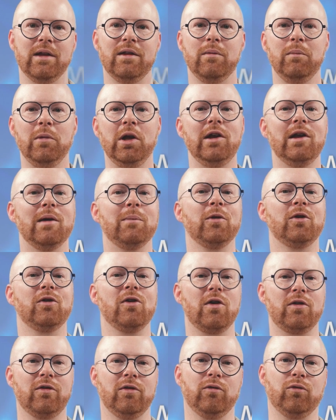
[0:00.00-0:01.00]
The Media
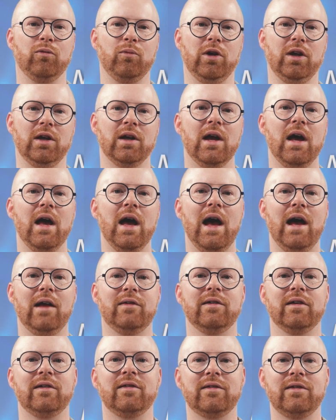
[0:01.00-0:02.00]
Production Suite
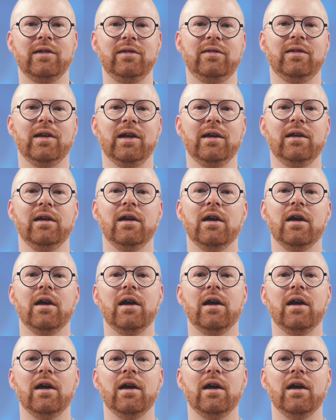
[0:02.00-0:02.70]
has existing